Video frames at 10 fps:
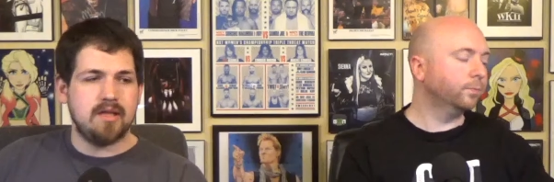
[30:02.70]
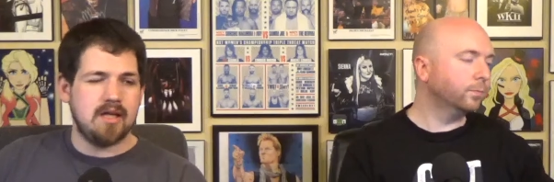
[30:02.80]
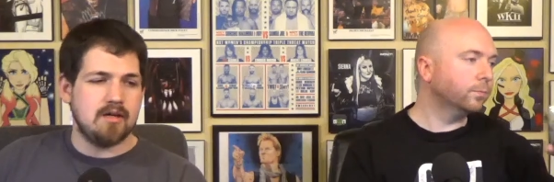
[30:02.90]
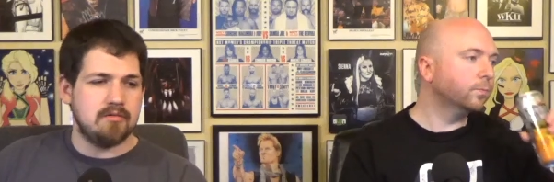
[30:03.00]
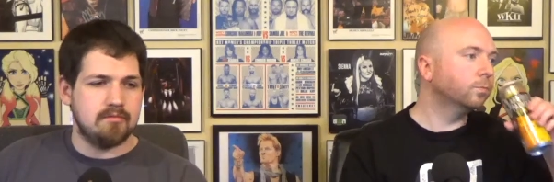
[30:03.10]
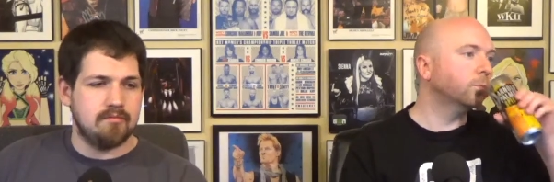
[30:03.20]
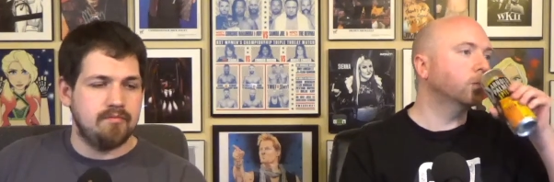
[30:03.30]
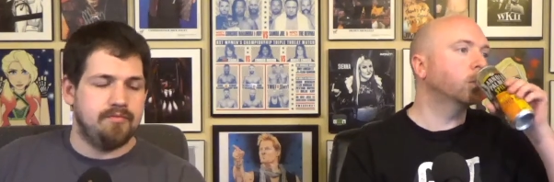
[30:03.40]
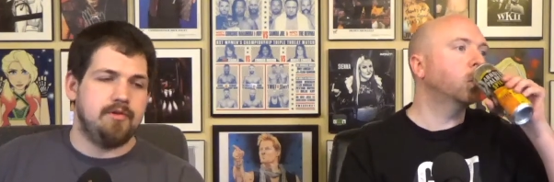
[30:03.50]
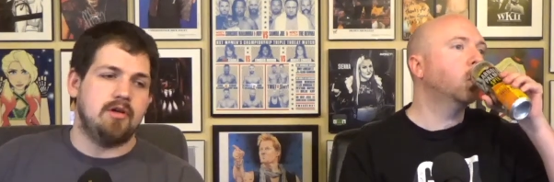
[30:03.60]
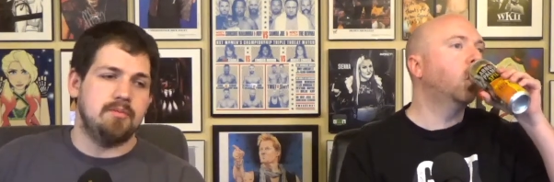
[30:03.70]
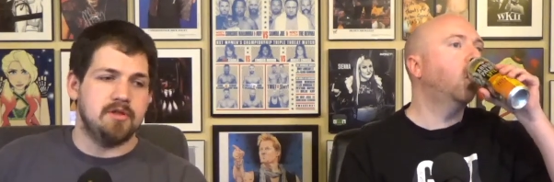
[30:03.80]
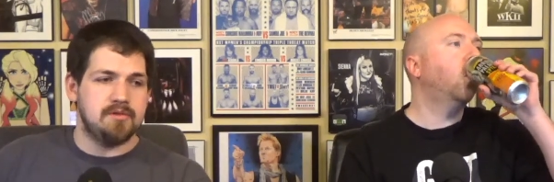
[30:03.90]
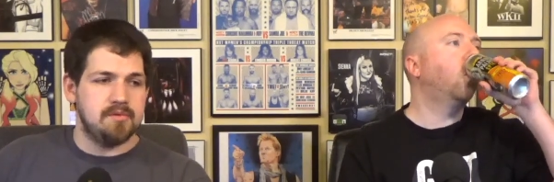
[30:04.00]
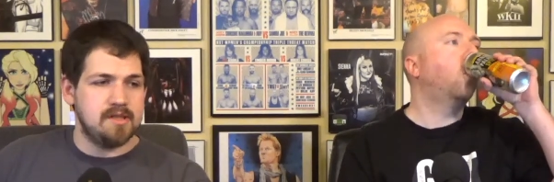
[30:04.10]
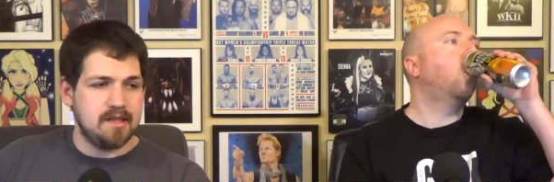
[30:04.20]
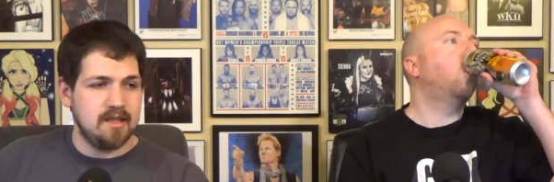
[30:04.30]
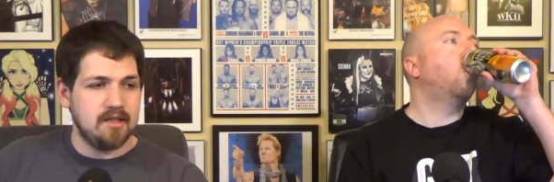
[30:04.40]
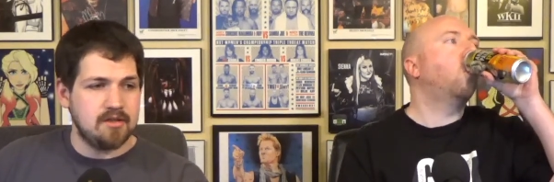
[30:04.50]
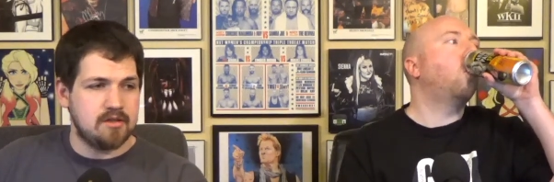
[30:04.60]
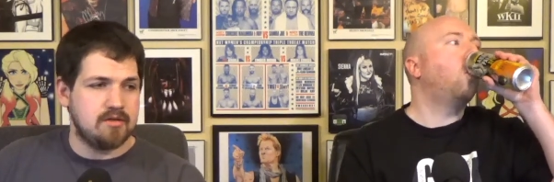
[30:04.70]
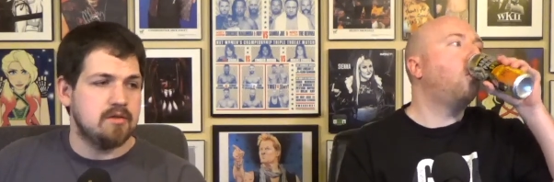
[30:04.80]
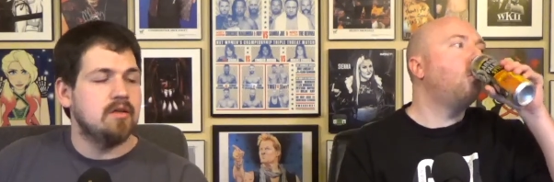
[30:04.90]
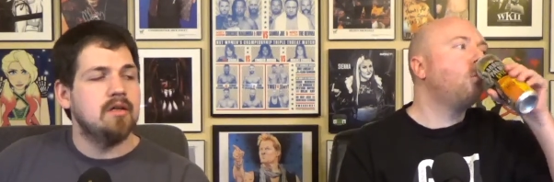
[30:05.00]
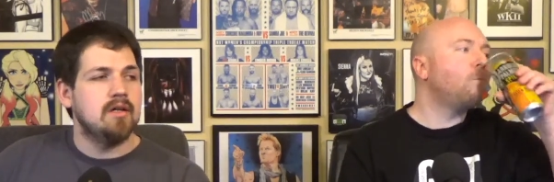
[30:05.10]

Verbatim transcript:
Speaker 1: down. Mm-hmm. Carmella's music hits.